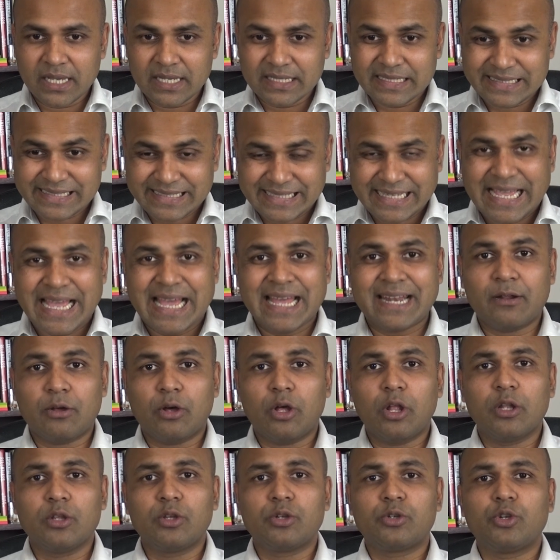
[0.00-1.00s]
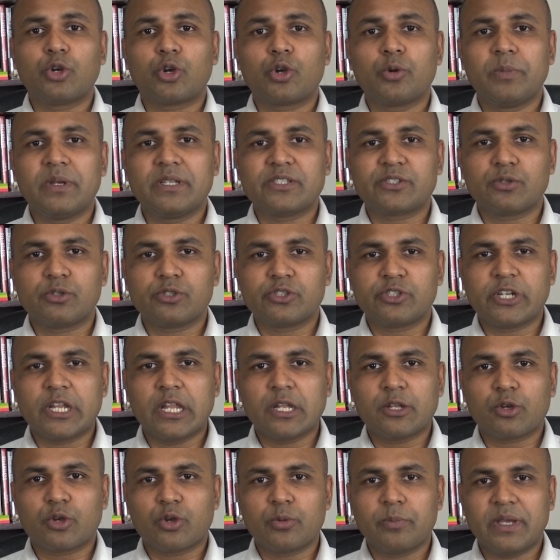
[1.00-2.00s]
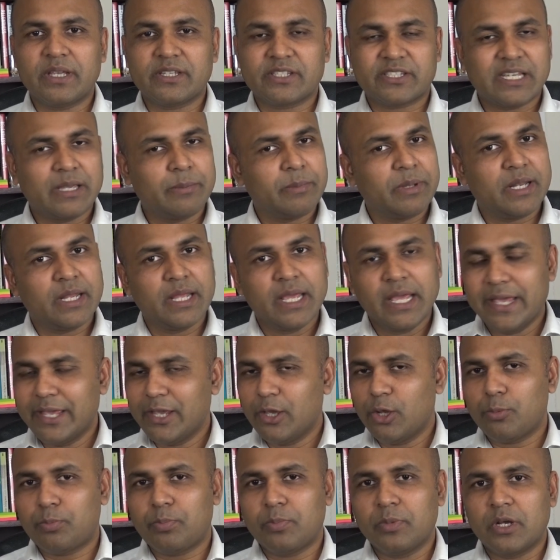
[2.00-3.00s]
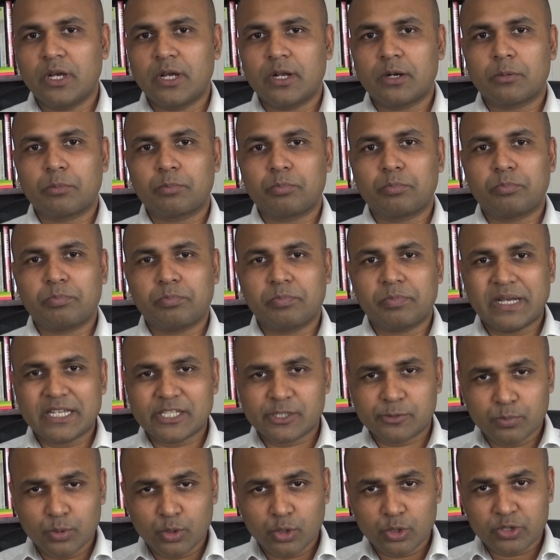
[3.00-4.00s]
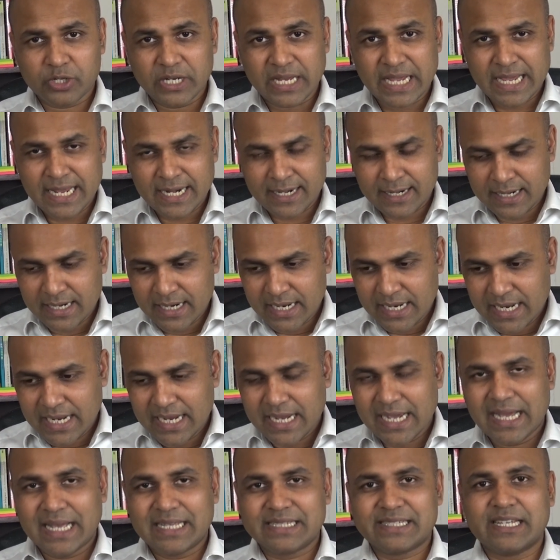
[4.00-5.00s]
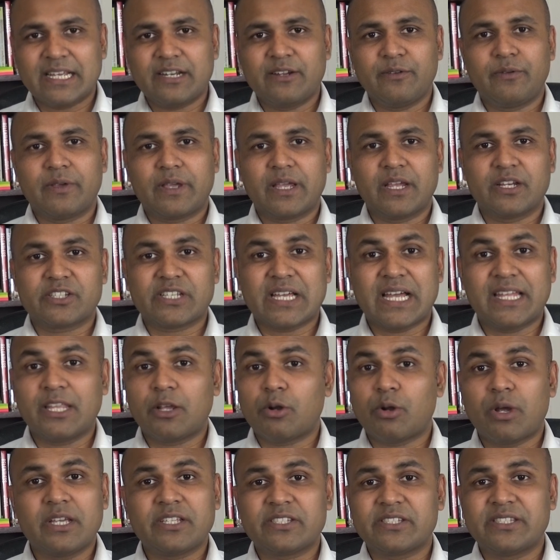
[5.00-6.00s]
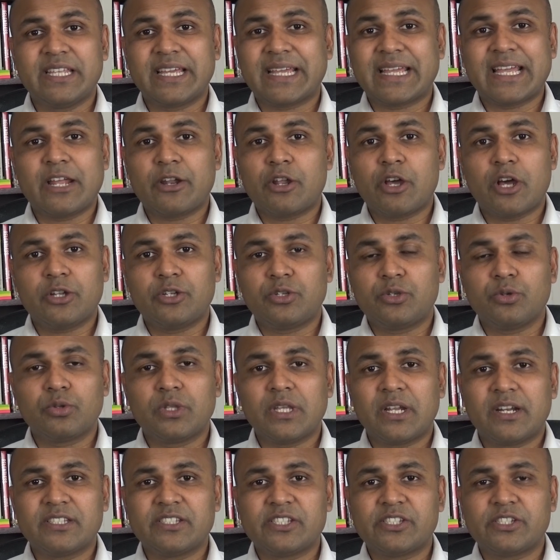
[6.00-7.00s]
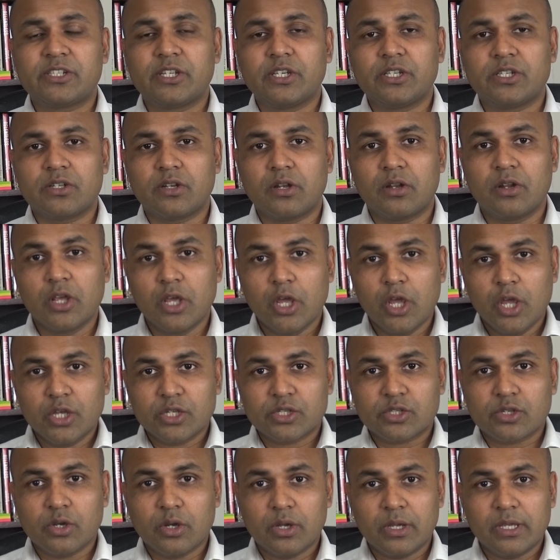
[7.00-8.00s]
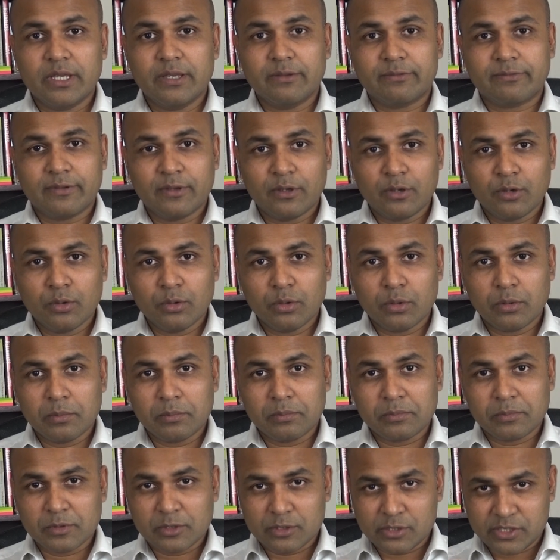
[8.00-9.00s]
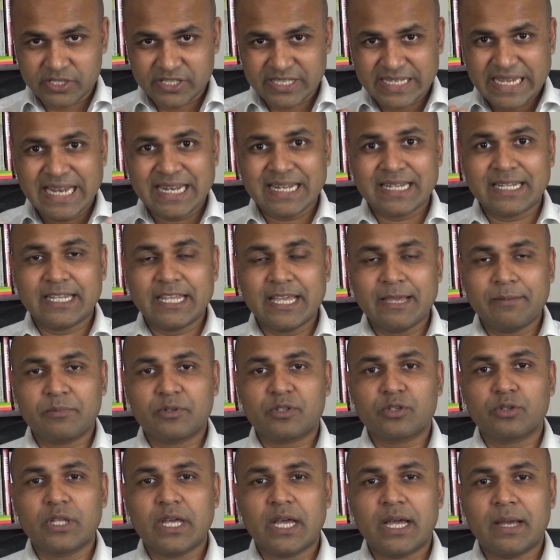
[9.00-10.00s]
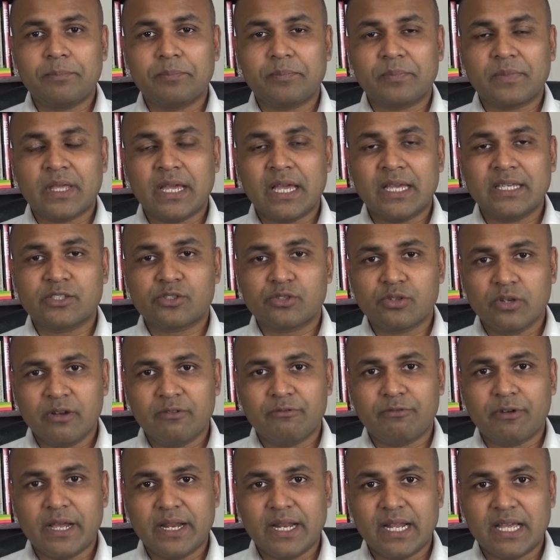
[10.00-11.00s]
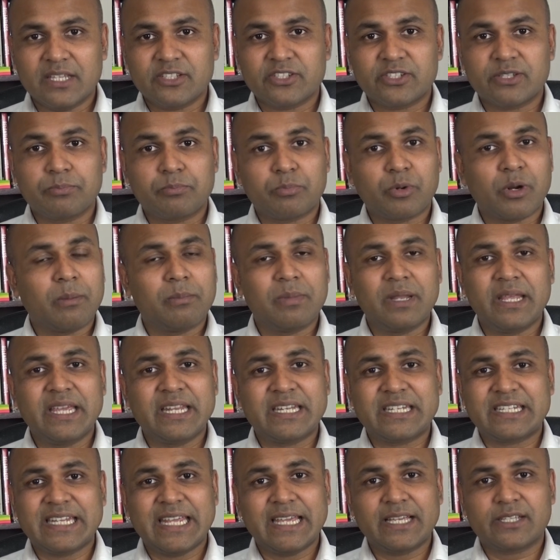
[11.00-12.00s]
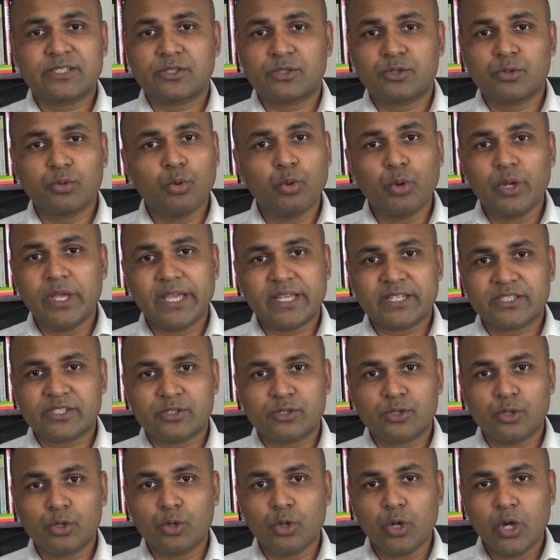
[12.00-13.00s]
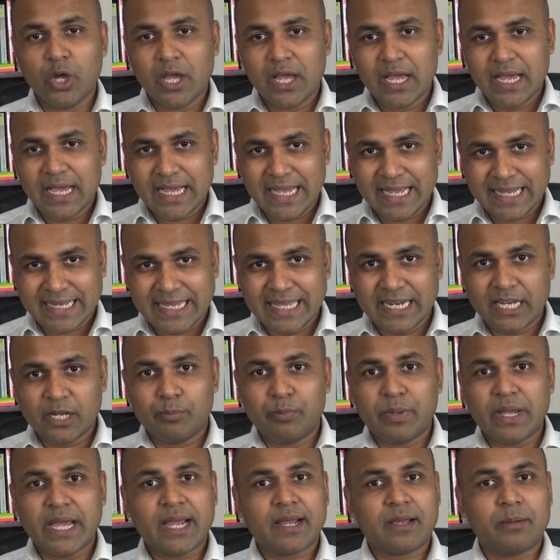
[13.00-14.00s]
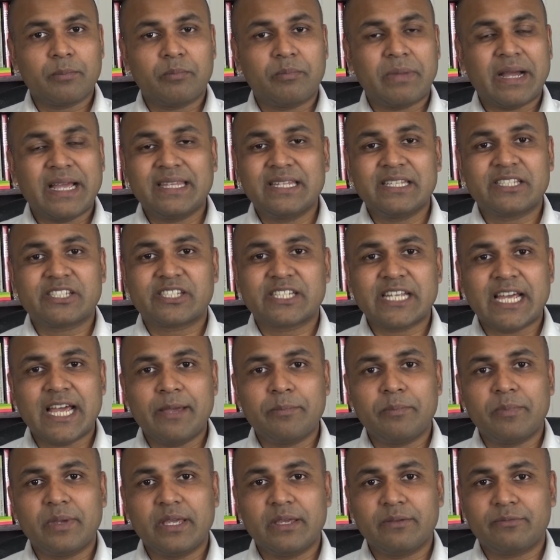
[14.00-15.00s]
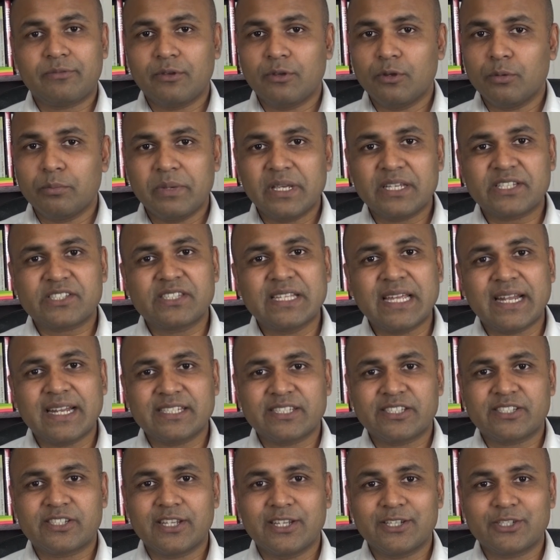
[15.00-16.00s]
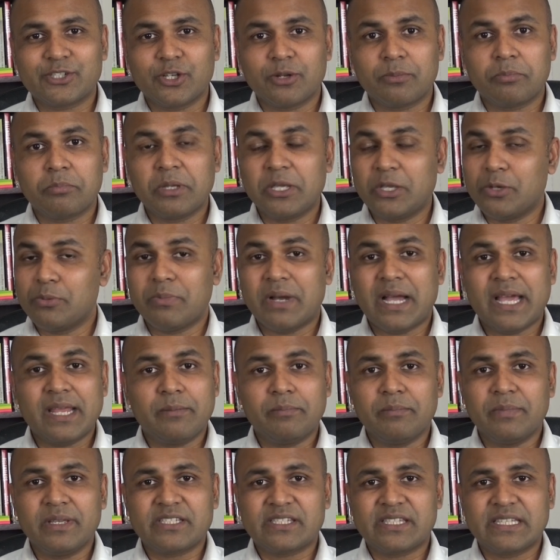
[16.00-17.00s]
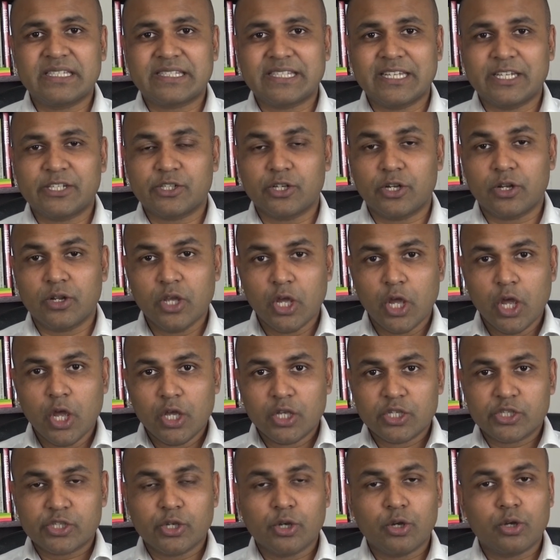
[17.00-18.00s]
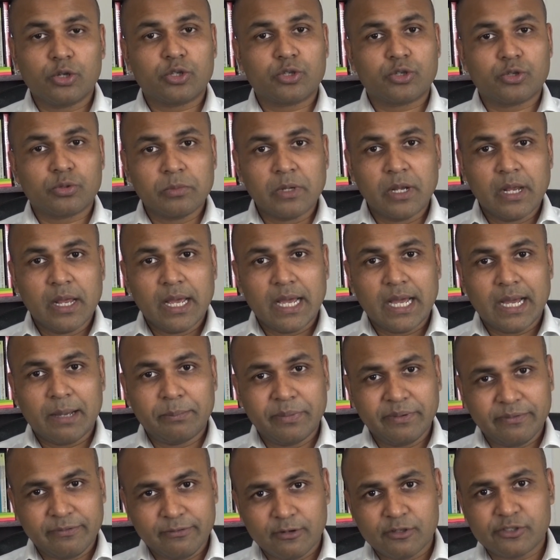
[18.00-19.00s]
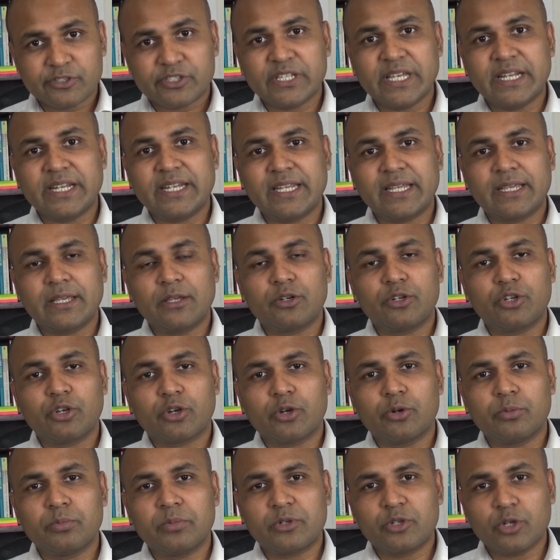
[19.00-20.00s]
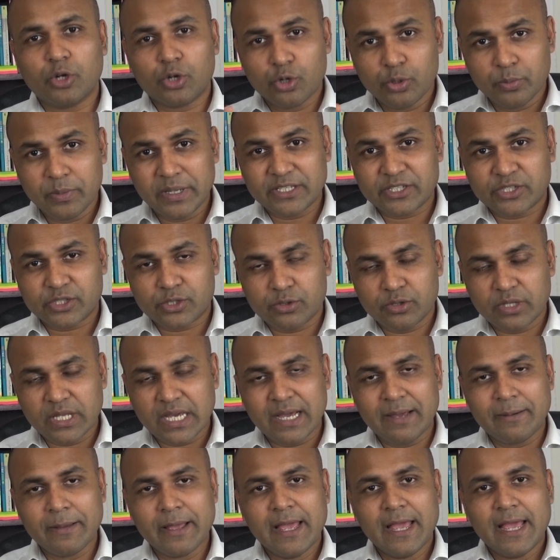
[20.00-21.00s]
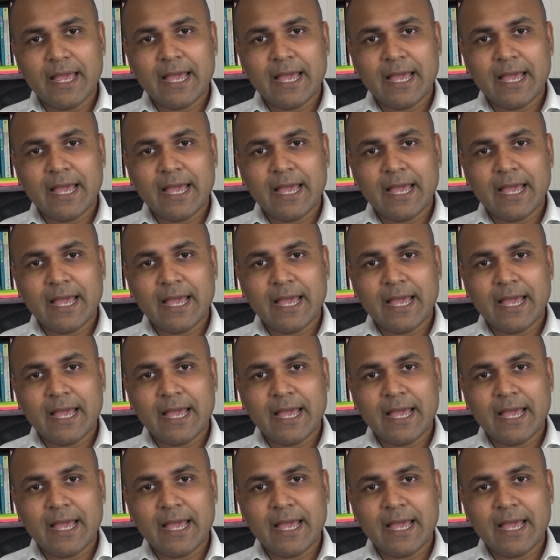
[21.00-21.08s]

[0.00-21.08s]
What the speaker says: scan all your documents, original documents, your passport and certificates. Otherwise they cannot do the registration. So if you send them to the student finance, probably it takes 2 weeks to get it back. By this time, if you miss the registration, you might miss this session. So before sending your documents to the